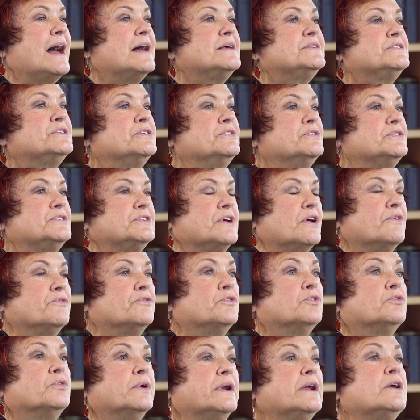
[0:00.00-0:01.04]
ask
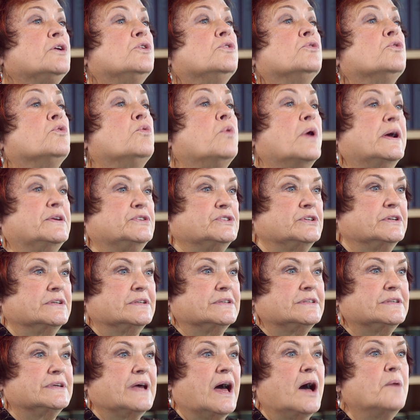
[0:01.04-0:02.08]
yourself critical
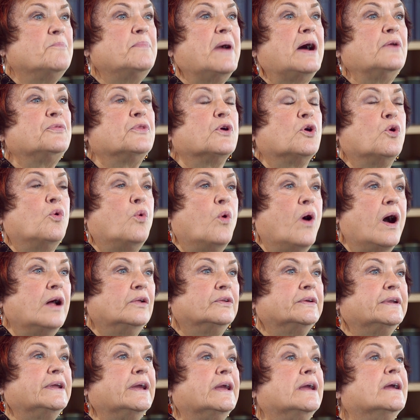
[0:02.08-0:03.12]
questions about the
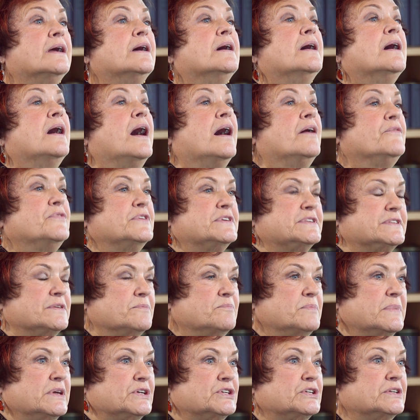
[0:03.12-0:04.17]
quality of the
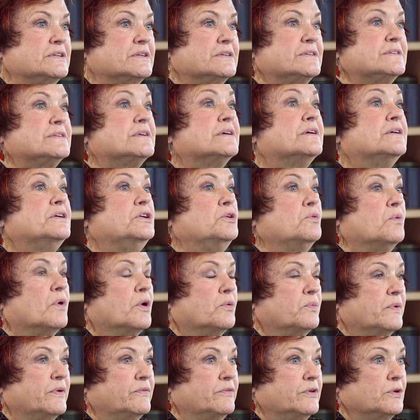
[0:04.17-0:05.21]
submissions you
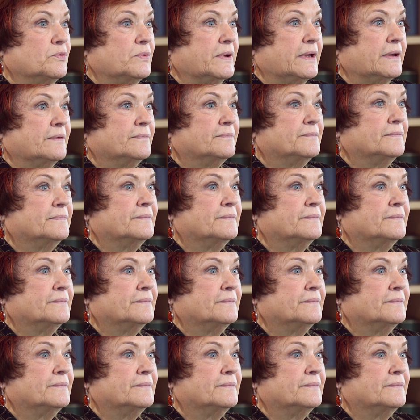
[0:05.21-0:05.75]
are reviewing.